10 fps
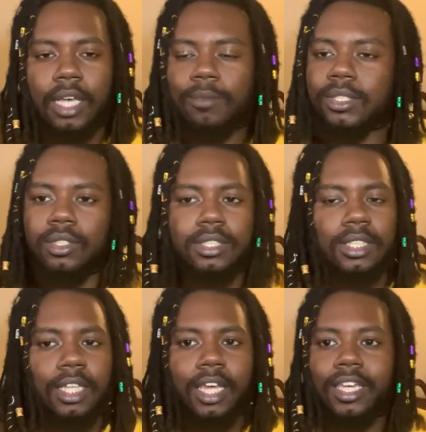I'm just going to
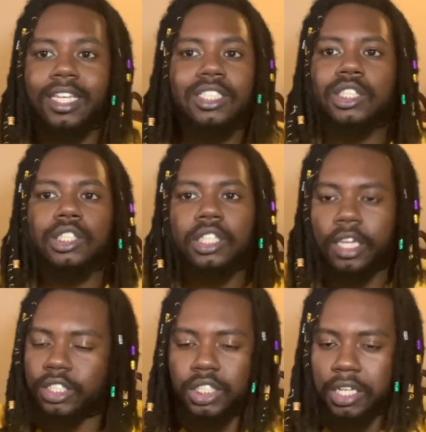say that. Kids
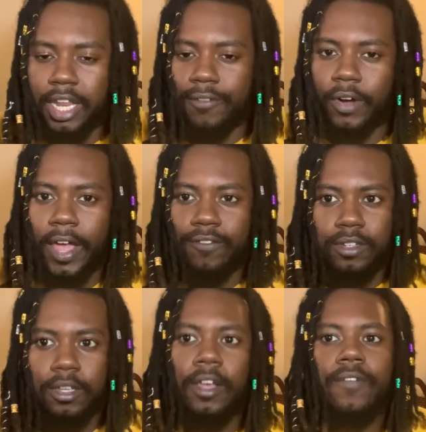should never have to